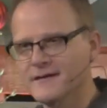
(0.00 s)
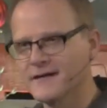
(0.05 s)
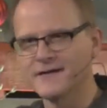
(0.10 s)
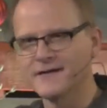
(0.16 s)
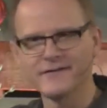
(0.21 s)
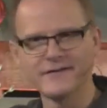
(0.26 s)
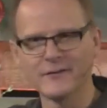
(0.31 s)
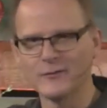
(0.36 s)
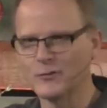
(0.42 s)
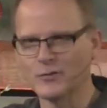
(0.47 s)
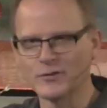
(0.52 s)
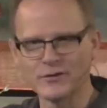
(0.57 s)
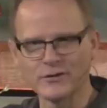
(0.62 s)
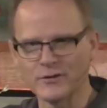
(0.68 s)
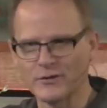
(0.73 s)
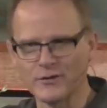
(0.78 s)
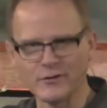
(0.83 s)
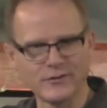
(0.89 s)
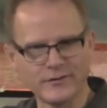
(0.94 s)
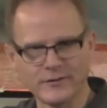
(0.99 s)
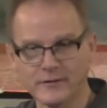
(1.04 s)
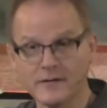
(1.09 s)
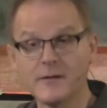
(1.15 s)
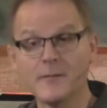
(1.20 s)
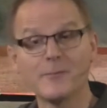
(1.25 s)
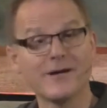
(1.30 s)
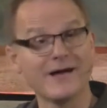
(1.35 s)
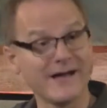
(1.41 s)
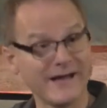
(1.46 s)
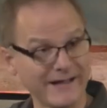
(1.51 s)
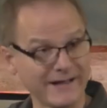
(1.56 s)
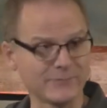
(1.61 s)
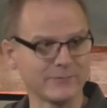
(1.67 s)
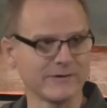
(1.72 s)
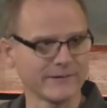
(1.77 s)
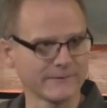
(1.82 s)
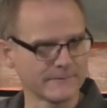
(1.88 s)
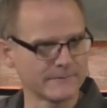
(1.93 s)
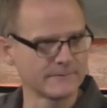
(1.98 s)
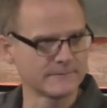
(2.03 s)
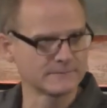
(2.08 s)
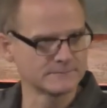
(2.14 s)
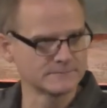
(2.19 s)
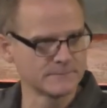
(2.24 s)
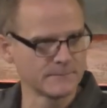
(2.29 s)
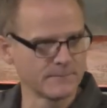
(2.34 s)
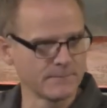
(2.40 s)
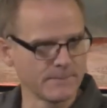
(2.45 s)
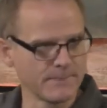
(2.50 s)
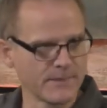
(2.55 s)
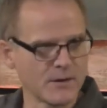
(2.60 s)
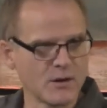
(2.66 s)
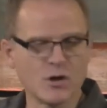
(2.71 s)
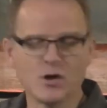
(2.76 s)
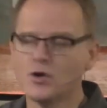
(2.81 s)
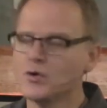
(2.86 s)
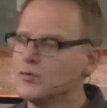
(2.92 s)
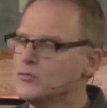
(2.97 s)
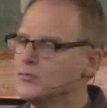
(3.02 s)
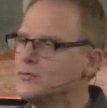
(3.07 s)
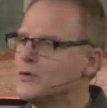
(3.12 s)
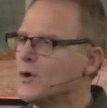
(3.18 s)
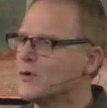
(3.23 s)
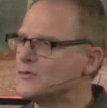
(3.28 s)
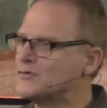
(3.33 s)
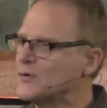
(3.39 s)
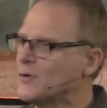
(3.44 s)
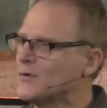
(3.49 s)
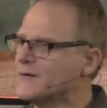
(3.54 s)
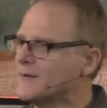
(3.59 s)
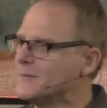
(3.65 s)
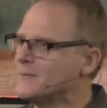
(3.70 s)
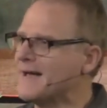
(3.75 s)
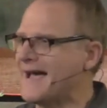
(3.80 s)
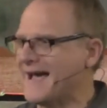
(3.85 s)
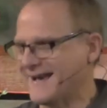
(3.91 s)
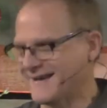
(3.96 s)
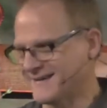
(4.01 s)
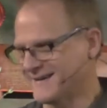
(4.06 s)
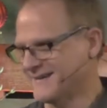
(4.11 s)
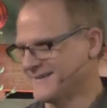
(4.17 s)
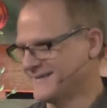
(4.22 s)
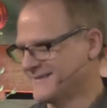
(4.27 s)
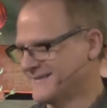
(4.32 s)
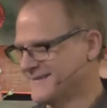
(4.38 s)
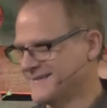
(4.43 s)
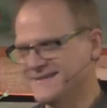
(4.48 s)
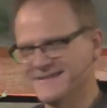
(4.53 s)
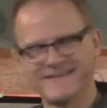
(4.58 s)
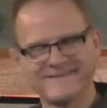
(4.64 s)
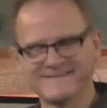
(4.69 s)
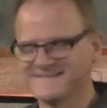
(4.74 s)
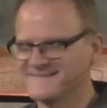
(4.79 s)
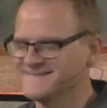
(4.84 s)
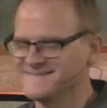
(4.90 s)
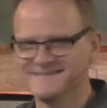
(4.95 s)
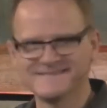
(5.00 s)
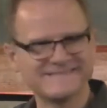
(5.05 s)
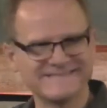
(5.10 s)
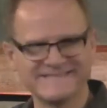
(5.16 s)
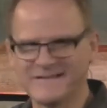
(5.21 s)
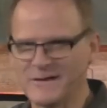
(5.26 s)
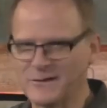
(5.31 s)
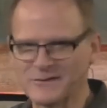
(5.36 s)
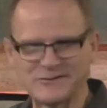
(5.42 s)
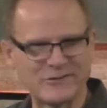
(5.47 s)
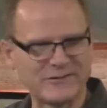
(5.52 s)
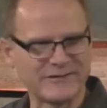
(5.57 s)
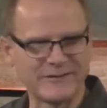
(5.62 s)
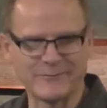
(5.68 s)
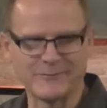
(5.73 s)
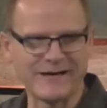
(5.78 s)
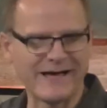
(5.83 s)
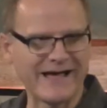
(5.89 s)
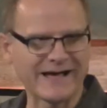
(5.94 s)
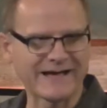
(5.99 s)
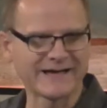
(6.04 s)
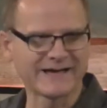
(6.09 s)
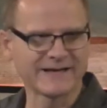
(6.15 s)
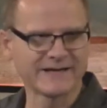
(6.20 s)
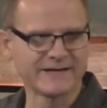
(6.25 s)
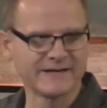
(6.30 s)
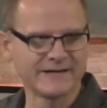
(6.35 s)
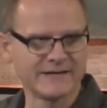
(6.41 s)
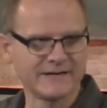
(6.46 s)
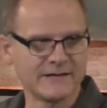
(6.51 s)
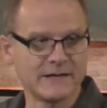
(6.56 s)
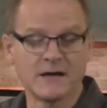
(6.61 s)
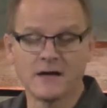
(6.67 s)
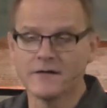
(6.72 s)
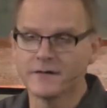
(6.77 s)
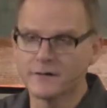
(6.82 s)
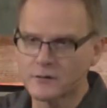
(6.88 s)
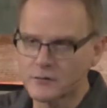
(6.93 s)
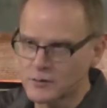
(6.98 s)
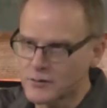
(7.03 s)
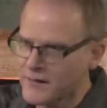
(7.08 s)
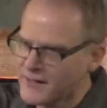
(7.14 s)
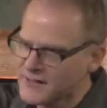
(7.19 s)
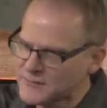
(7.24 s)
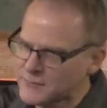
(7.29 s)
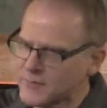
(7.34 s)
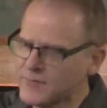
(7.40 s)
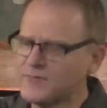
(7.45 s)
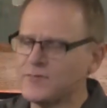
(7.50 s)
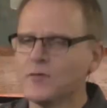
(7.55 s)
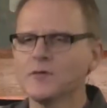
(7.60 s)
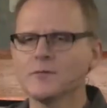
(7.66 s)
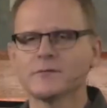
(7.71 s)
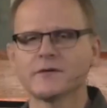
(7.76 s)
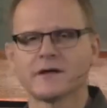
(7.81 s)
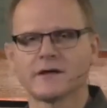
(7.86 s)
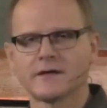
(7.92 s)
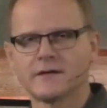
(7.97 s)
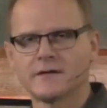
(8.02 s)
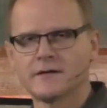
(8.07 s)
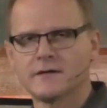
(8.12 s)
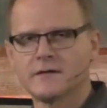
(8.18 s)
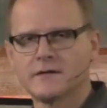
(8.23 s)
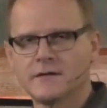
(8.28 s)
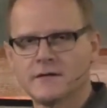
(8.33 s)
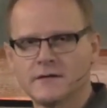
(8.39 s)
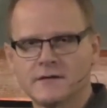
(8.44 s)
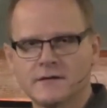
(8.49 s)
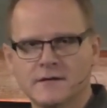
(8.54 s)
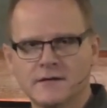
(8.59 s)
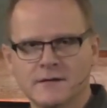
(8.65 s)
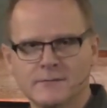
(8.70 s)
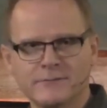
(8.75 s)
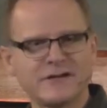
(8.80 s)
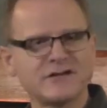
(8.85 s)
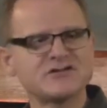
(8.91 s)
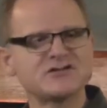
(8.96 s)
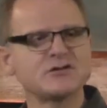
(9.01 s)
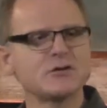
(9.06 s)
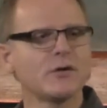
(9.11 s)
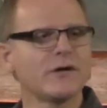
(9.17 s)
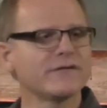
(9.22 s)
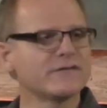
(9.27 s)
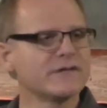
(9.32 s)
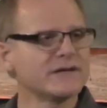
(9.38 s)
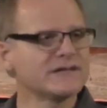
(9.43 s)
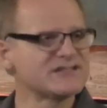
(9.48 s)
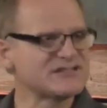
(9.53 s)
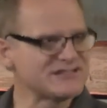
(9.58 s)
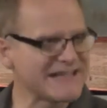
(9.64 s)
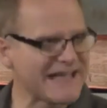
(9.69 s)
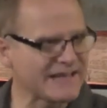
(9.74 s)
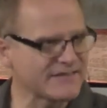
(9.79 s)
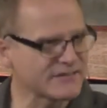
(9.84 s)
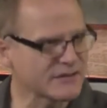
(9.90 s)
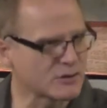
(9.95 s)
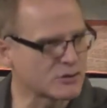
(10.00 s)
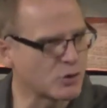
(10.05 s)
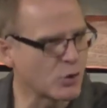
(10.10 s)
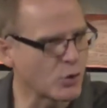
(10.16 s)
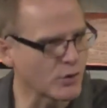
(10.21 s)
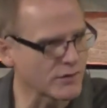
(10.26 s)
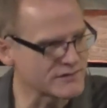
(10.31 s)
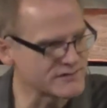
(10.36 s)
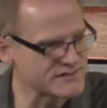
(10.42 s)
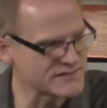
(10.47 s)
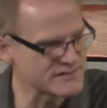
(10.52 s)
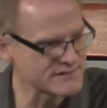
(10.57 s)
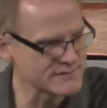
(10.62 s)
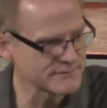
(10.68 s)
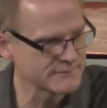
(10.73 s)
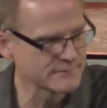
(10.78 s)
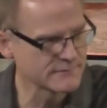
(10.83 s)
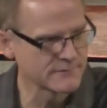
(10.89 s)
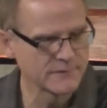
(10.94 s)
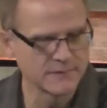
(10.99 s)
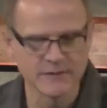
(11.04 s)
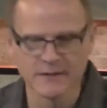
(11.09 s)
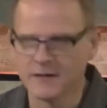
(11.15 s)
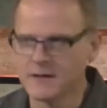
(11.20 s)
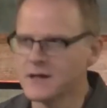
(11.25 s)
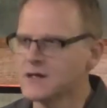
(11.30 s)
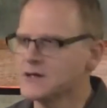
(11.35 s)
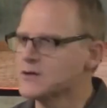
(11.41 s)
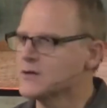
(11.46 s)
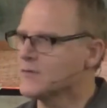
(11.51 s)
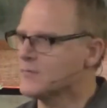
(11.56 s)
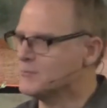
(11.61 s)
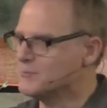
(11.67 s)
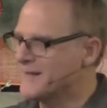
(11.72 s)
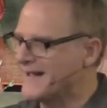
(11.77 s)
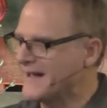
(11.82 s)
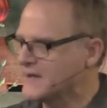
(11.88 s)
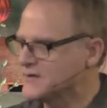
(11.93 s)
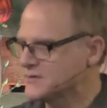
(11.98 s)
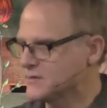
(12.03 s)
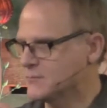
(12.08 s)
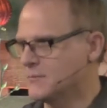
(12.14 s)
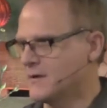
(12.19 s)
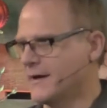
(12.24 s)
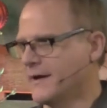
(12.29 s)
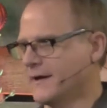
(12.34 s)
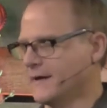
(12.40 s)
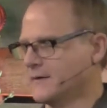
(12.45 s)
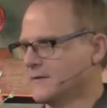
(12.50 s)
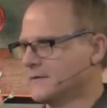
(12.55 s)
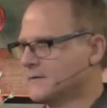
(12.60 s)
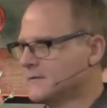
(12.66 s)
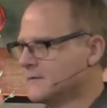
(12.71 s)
the world behind me. No turning back. No turning back. The cross before me means you have set the course, you've made your mind,